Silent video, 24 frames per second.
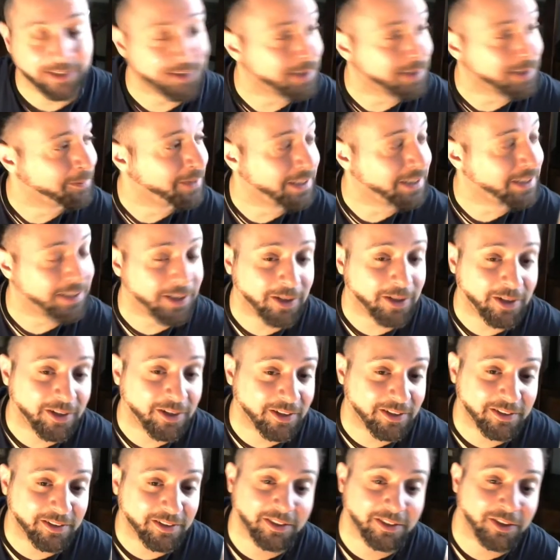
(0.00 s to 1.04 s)
I mean, there
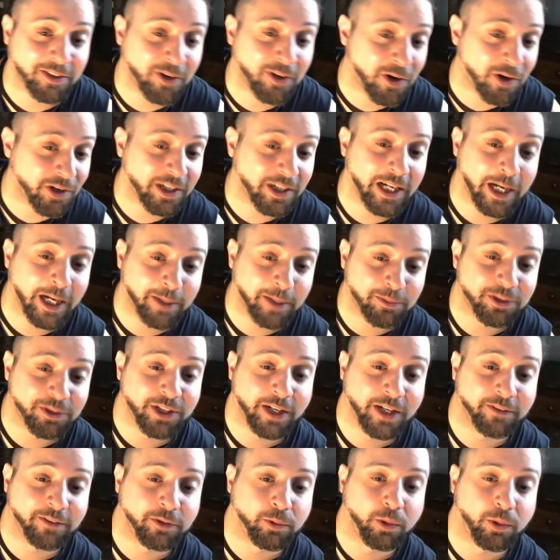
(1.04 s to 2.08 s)
are cameras
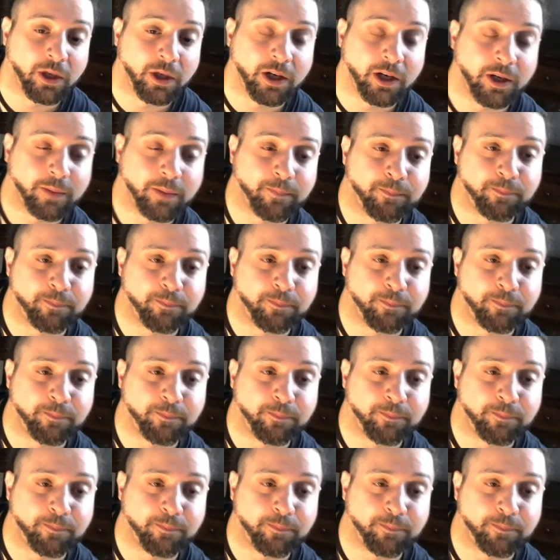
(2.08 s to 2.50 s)
everywhere.